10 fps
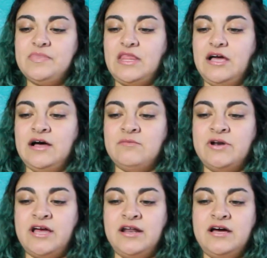
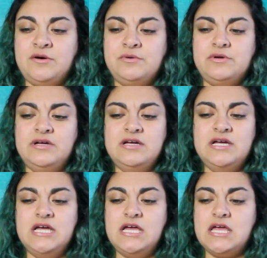When I got out,
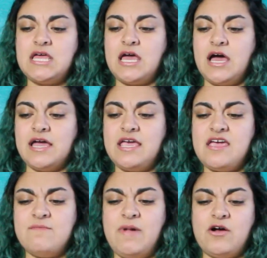I
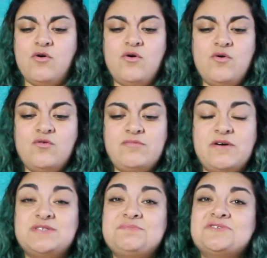came back home. I
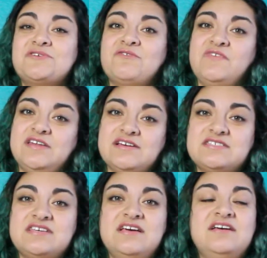was supposed to go to
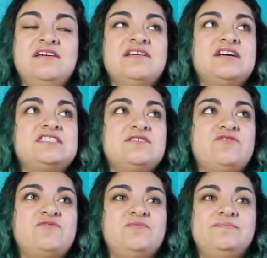Phoenix because
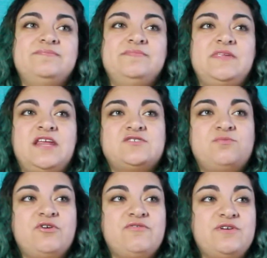of the next
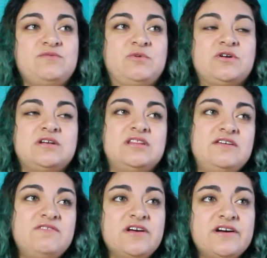boyfriend. We were going to
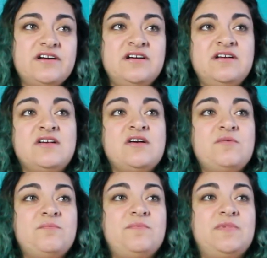live there,
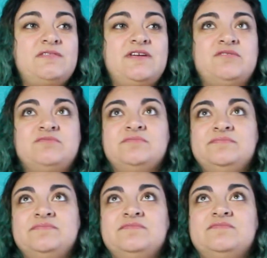and then
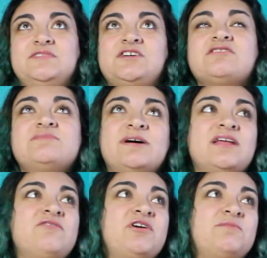we talked about
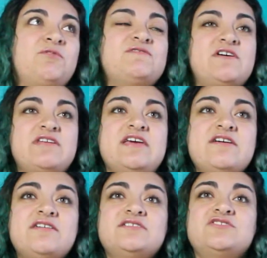it. We're going to move down
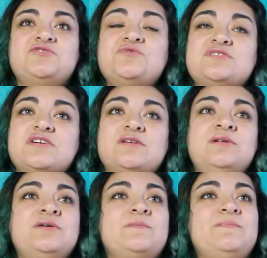here to
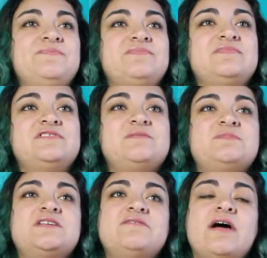Tucson. Some
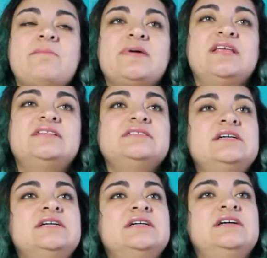stuff happened,
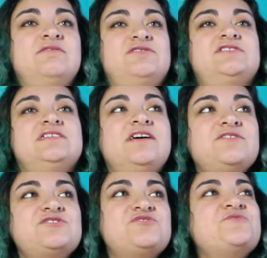which is
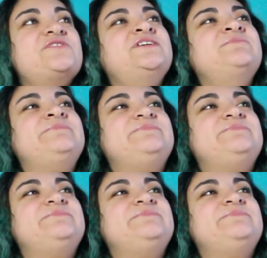another story.